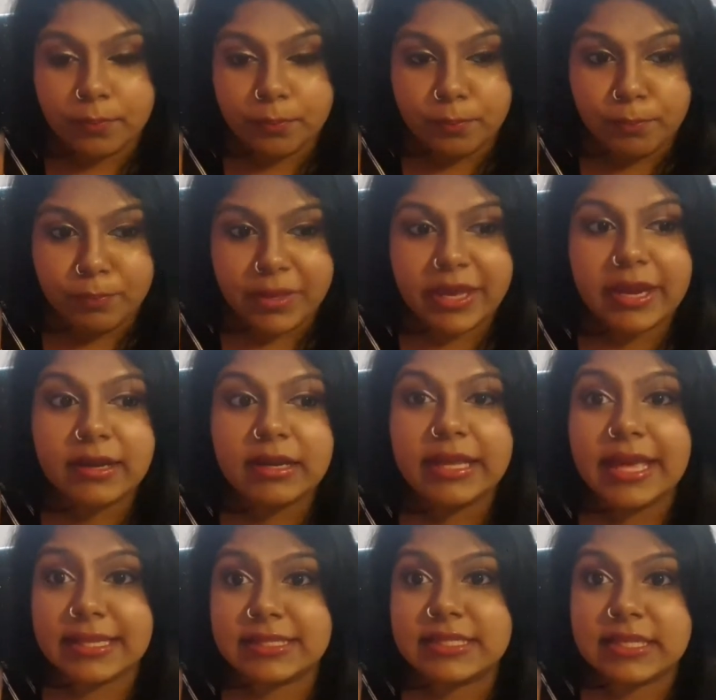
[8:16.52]
Merely
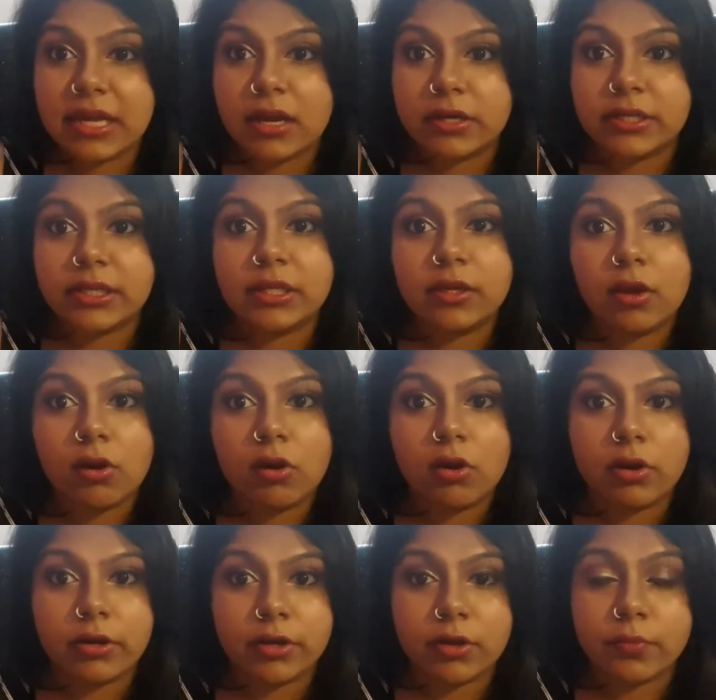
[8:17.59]
NCRT or
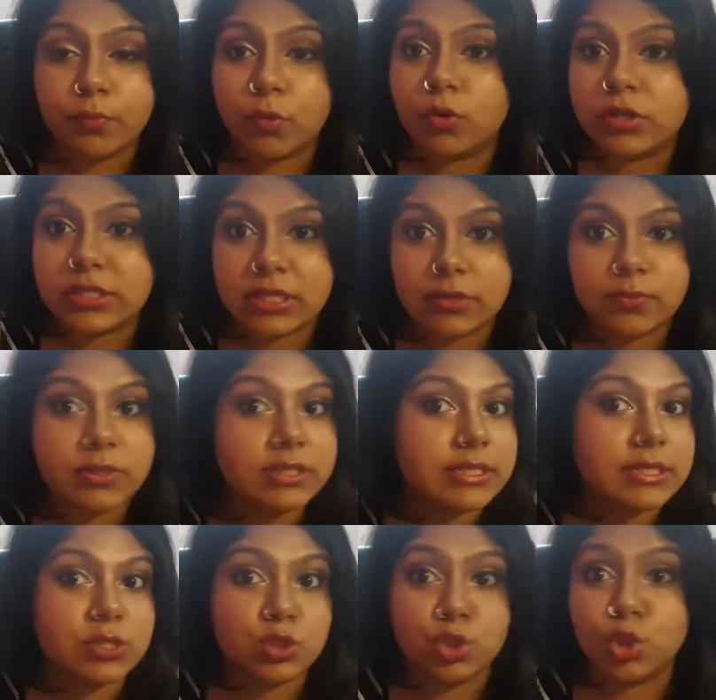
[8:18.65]
your board syllabus
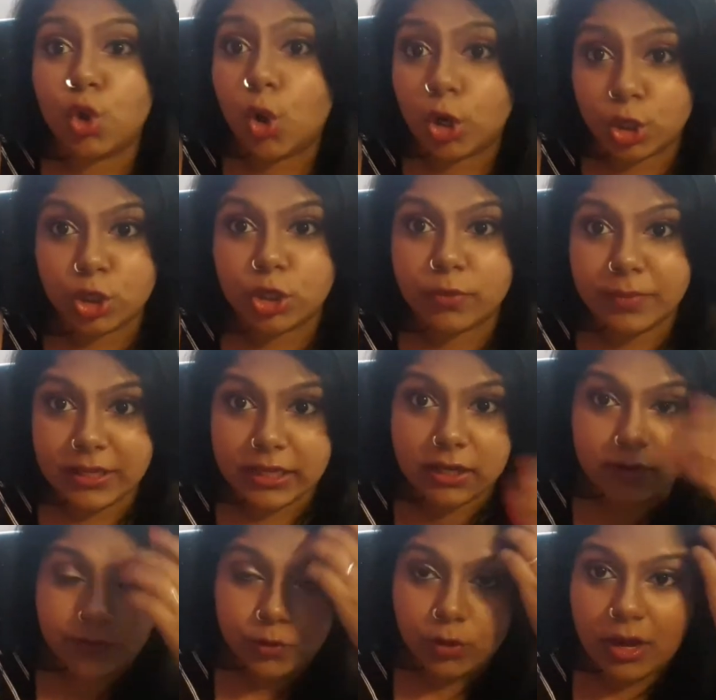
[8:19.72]
is not going to be
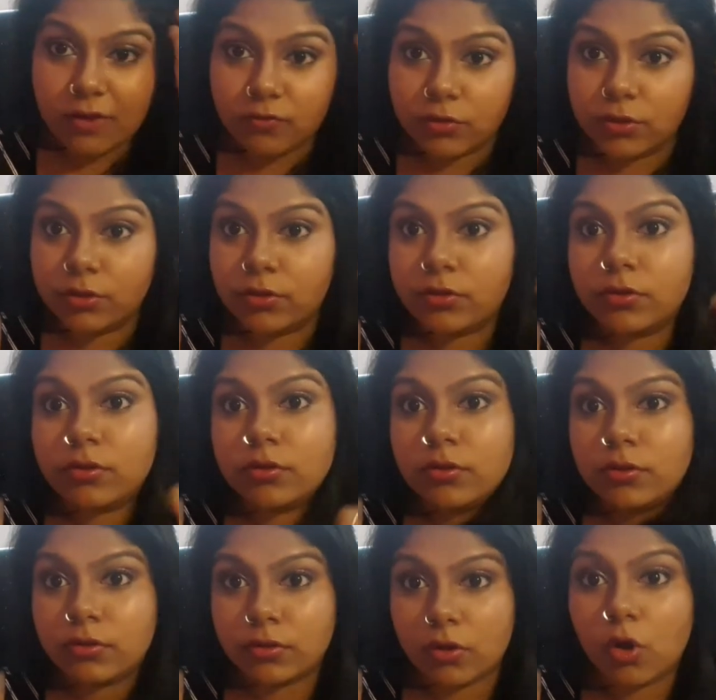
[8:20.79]
enough to cover
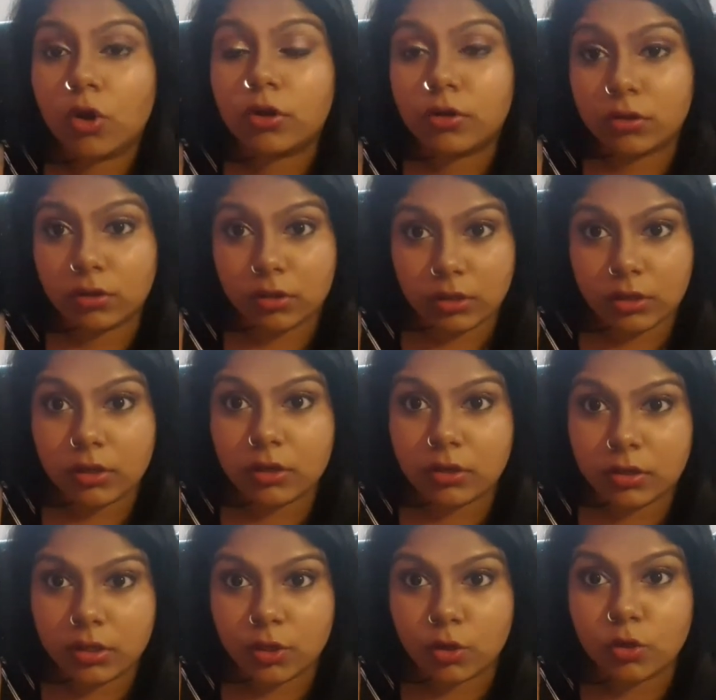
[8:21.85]
or
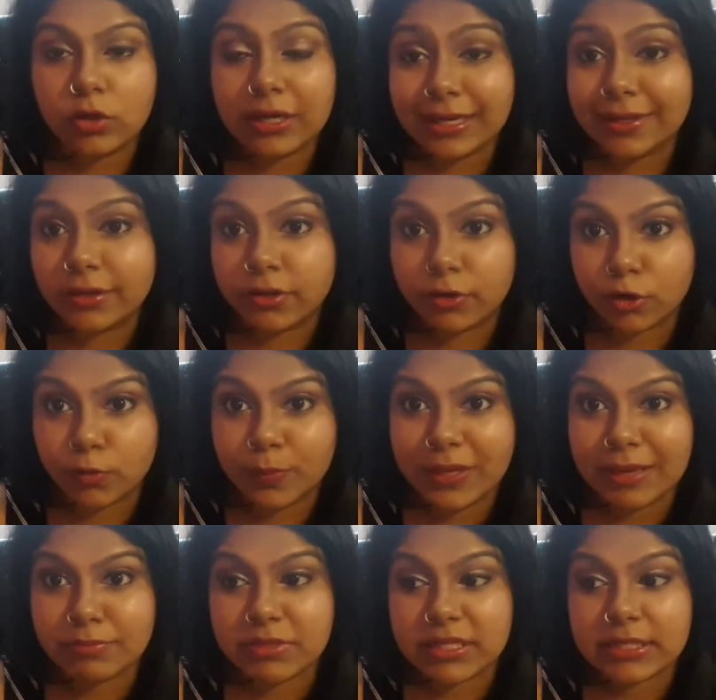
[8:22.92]
clear your
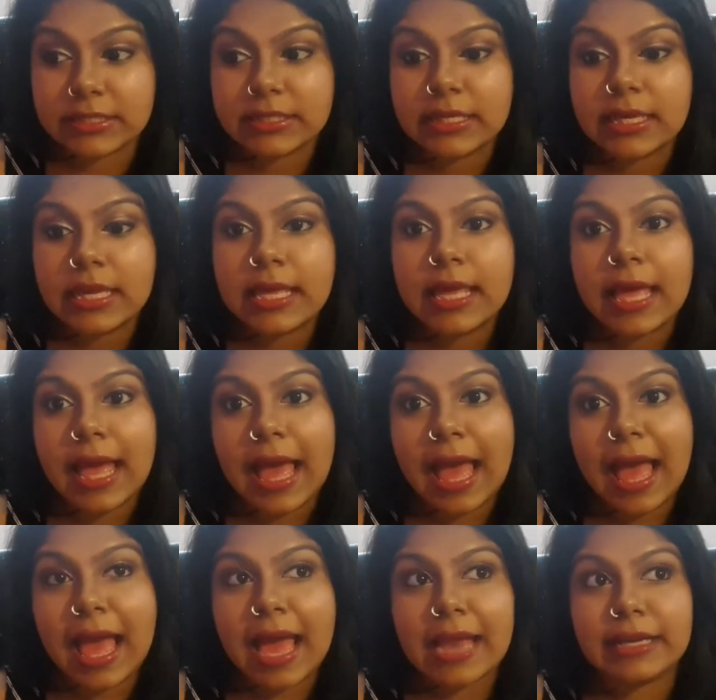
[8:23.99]
PMTs.
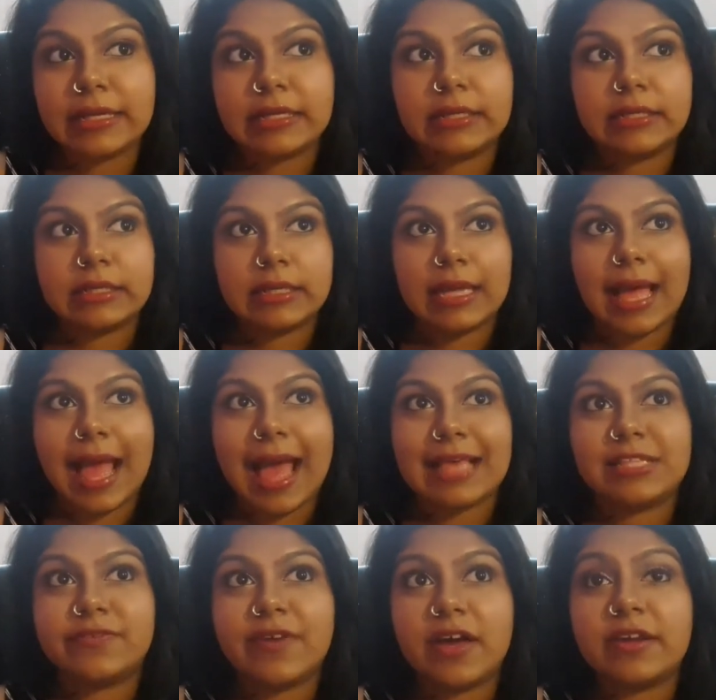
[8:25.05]
And
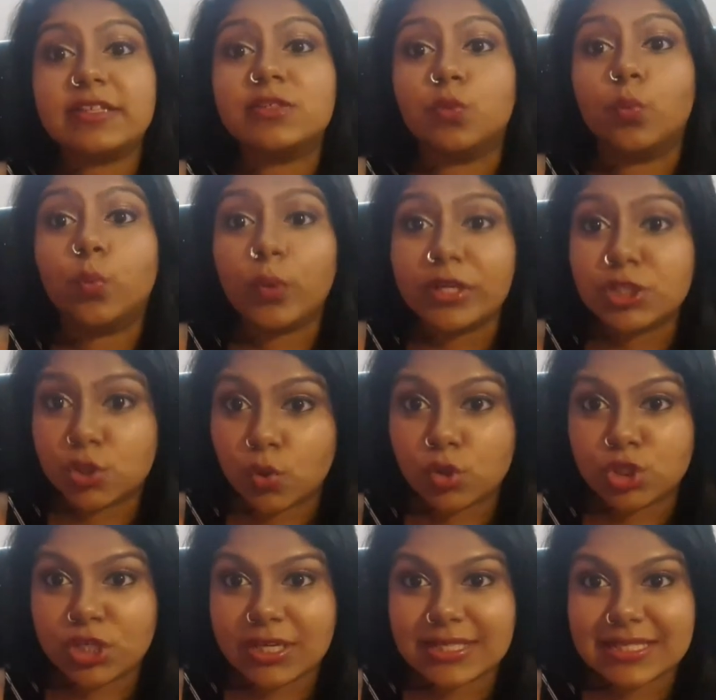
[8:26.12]
as far as which
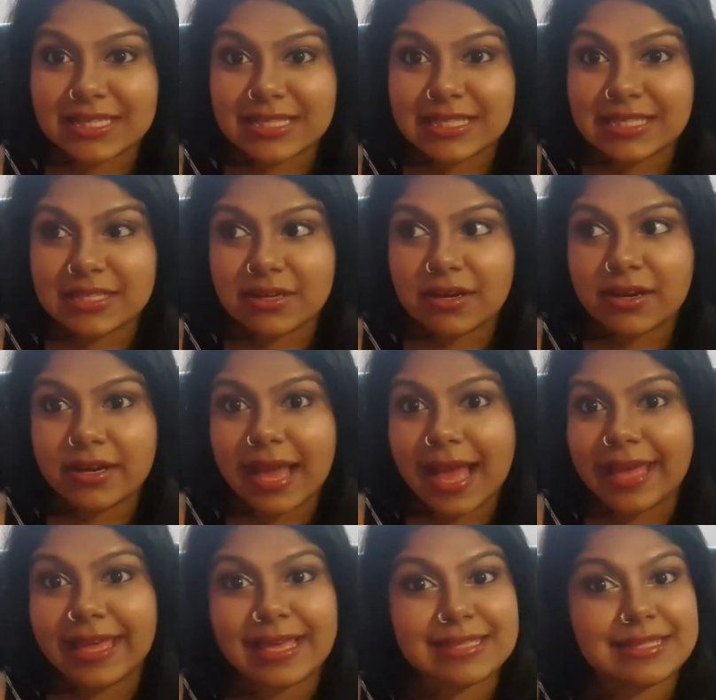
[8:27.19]
coaching is concerned,
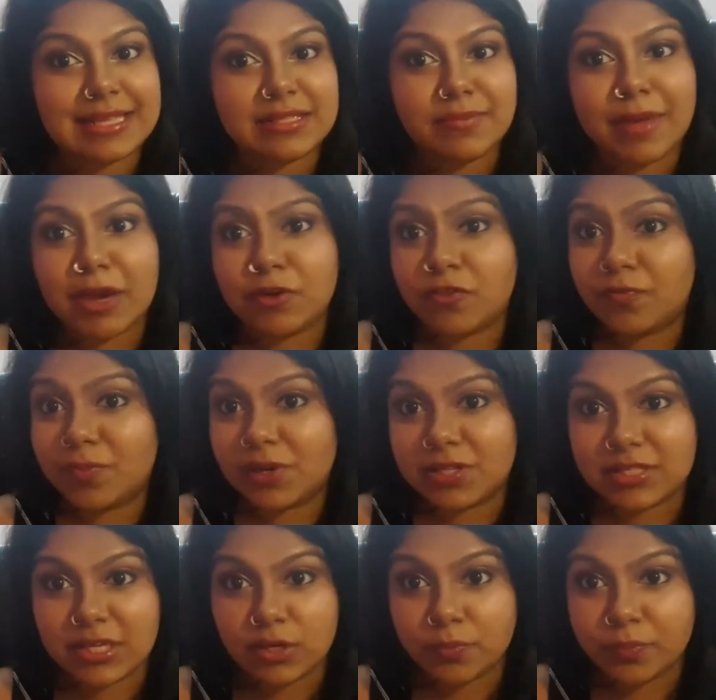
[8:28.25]
I guess that's a matter of
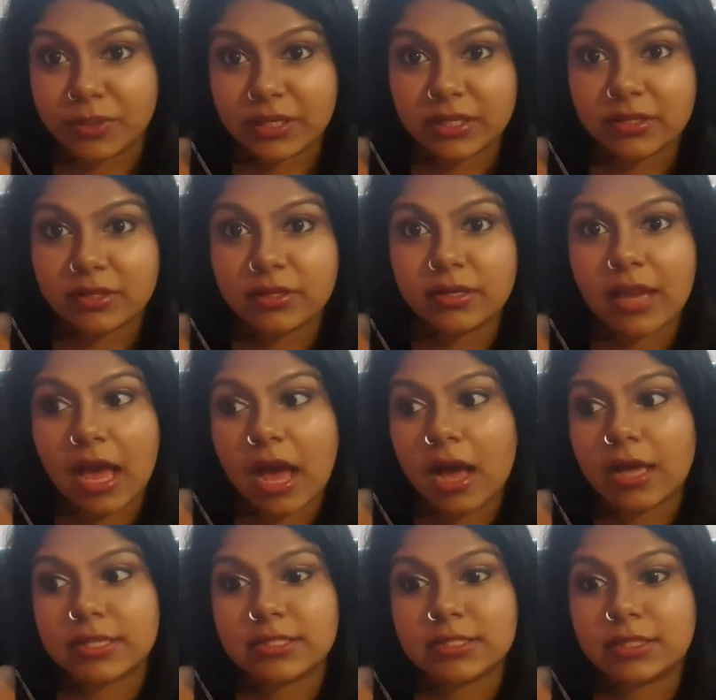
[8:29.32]
personal opinion.
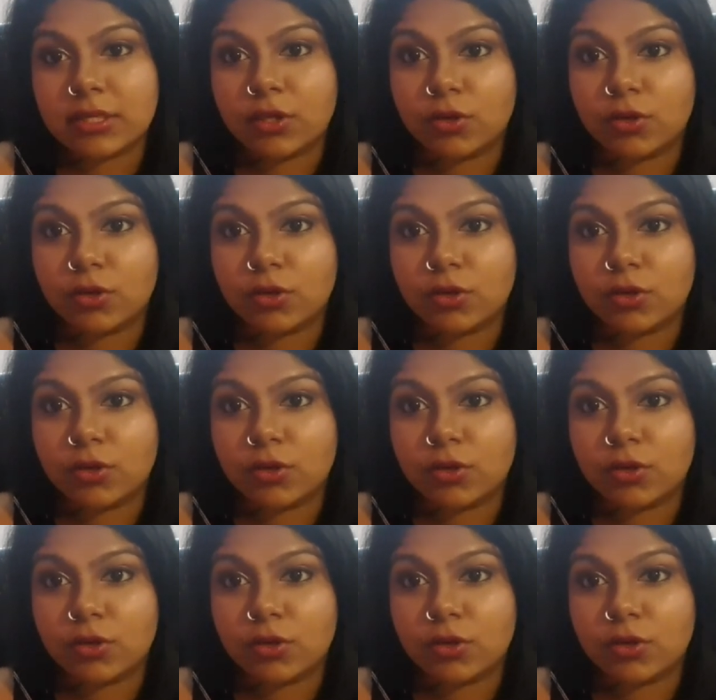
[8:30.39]
Ask